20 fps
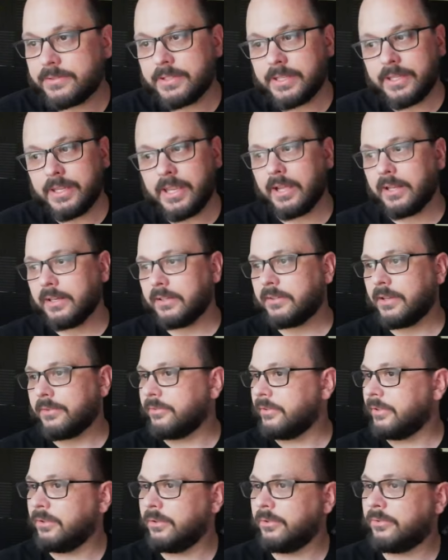see, yeah, it
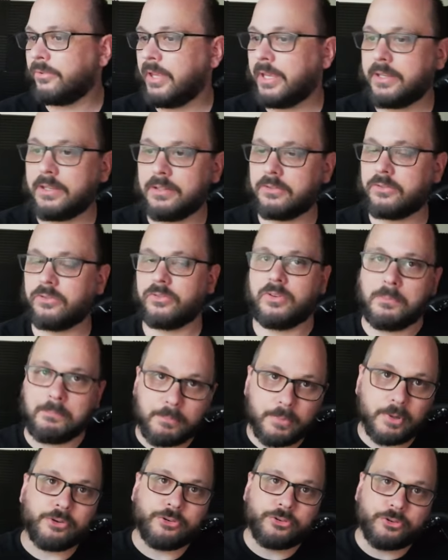definitely looks like just a
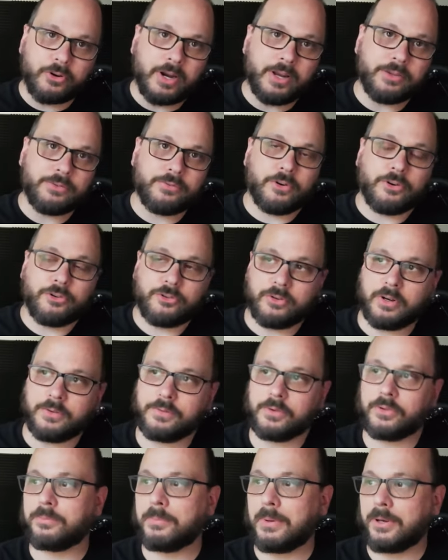miniaturized version
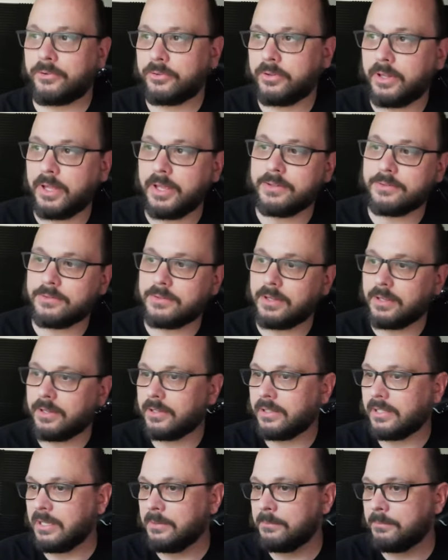of a Specialized
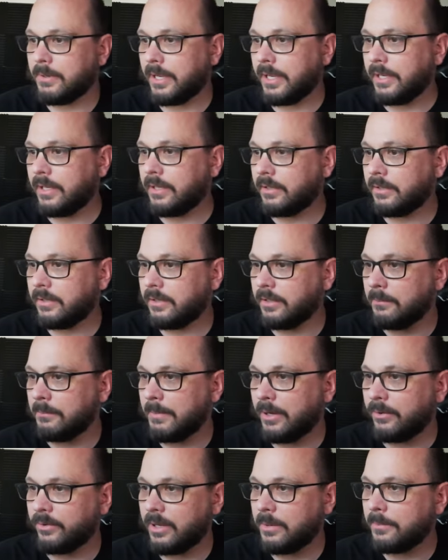uh, e-bike, uh,
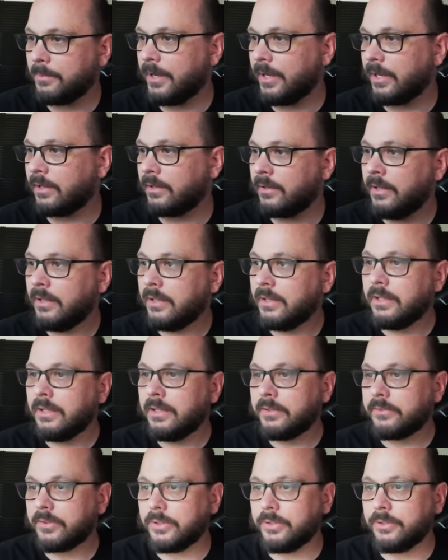mountain e-bike.
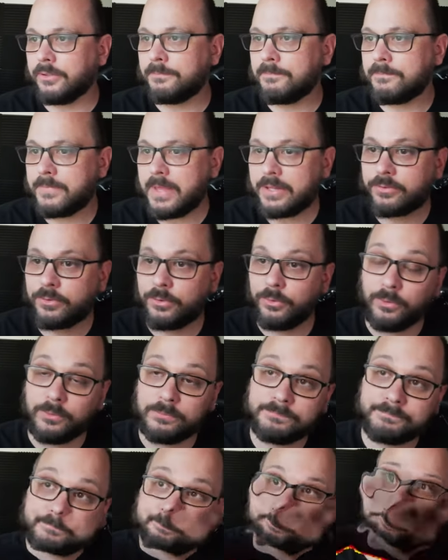So that's cool.
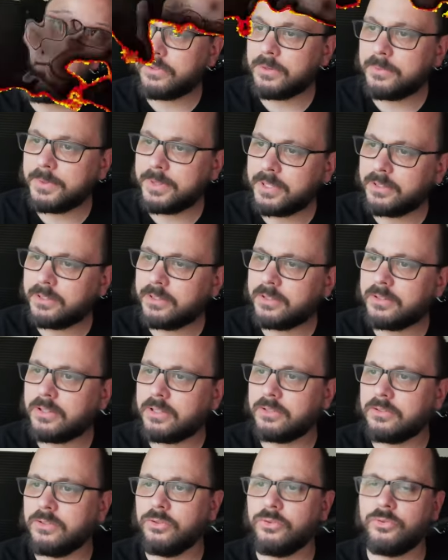Some of the
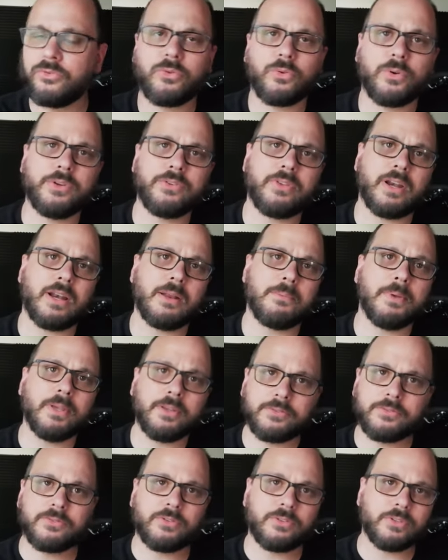the news stories that I
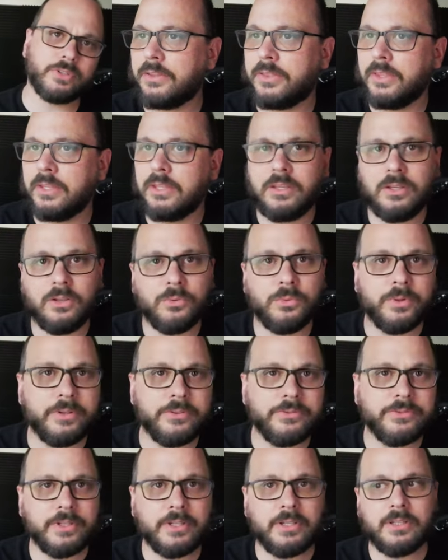missed, I think it
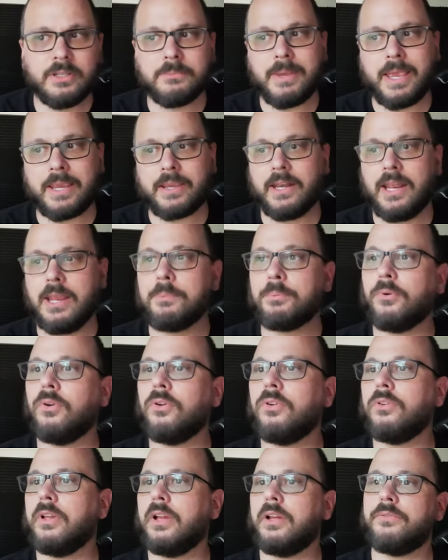was in back in
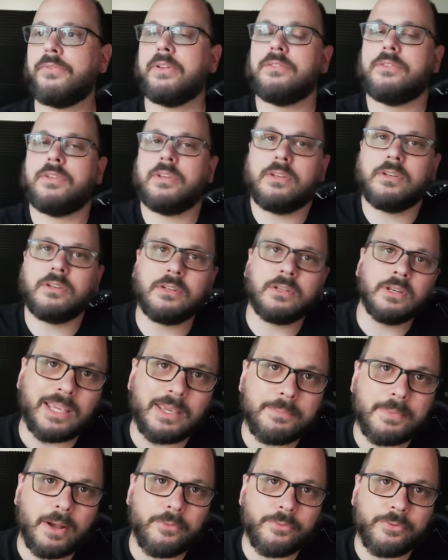April, Aventon
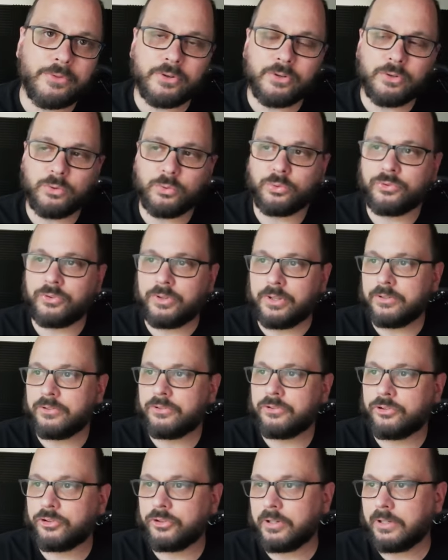came out with their new
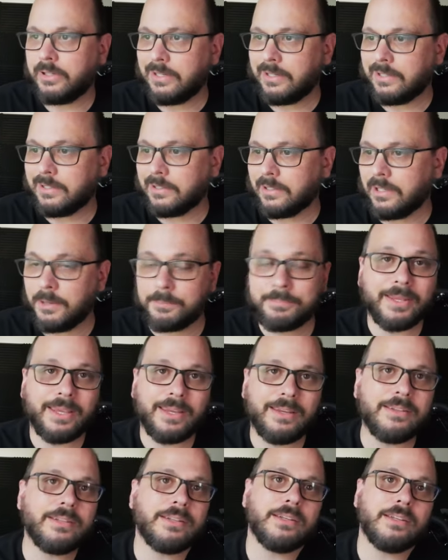Cinch uh,
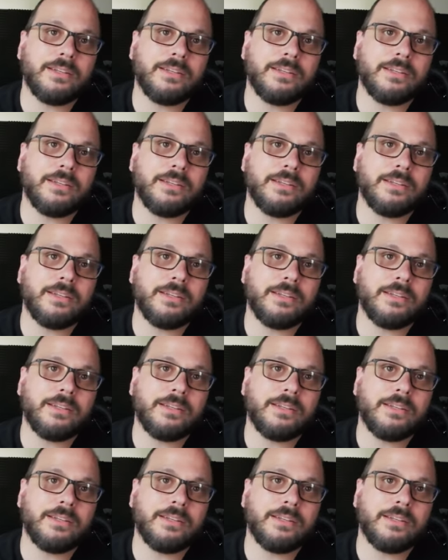update